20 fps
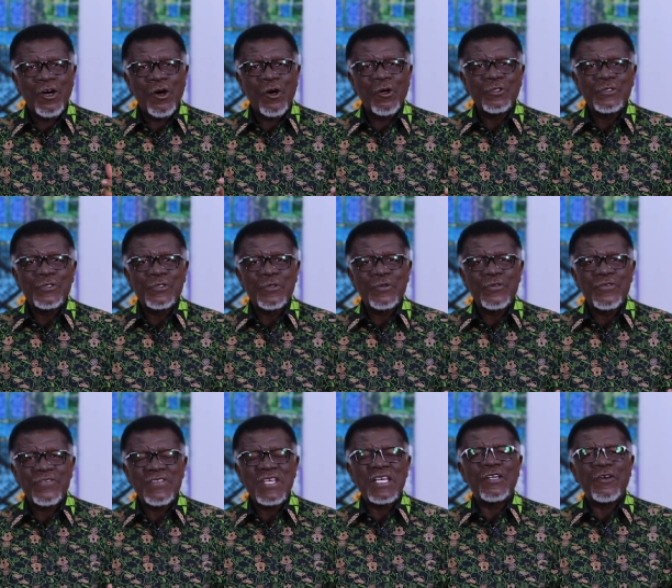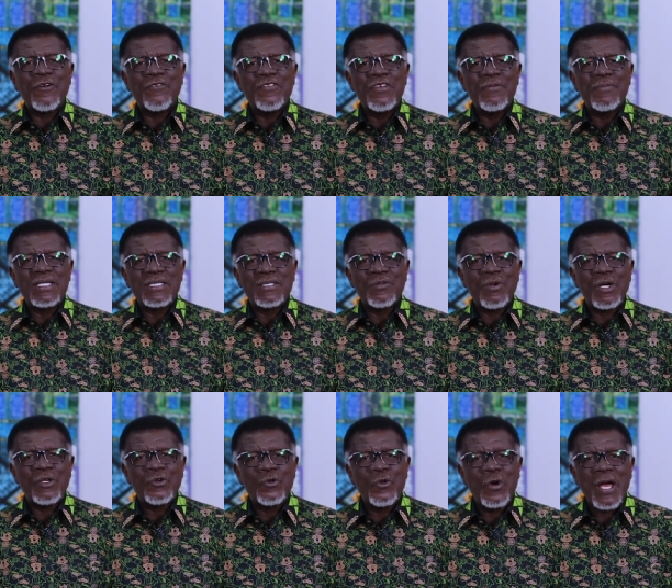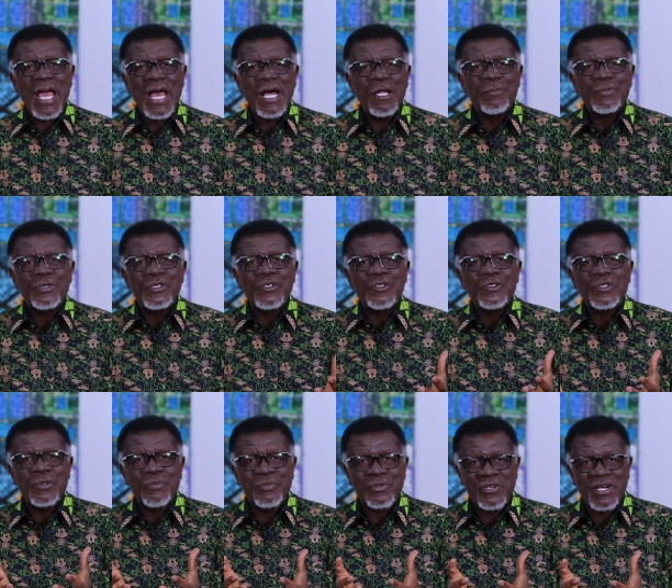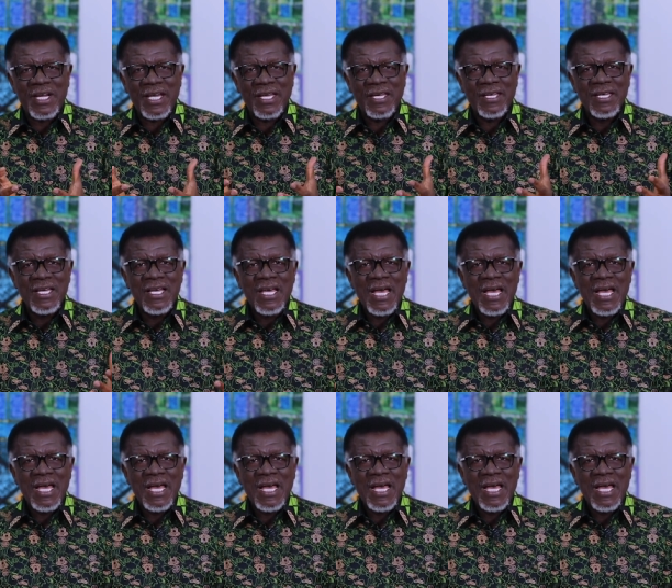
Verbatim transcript: also think of Him as the one who helps you to pray